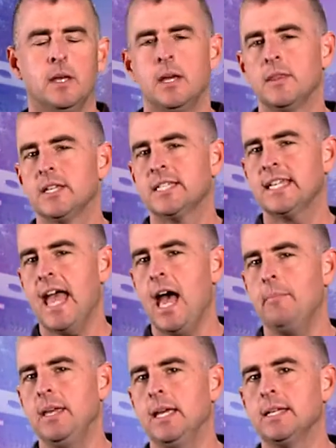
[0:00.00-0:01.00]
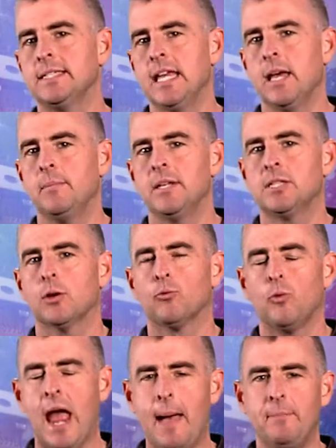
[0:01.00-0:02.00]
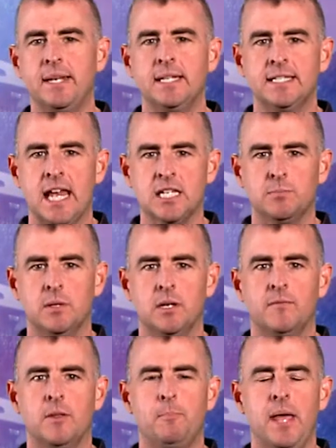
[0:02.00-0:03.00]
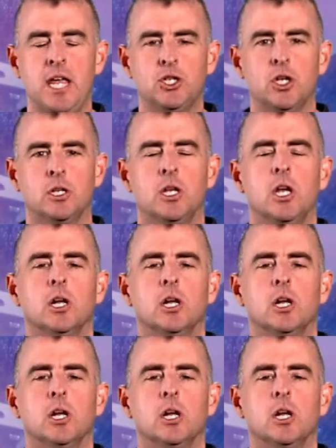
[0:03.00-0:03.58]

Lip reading: The SCAB-E exam is the rapid assessment of the patient,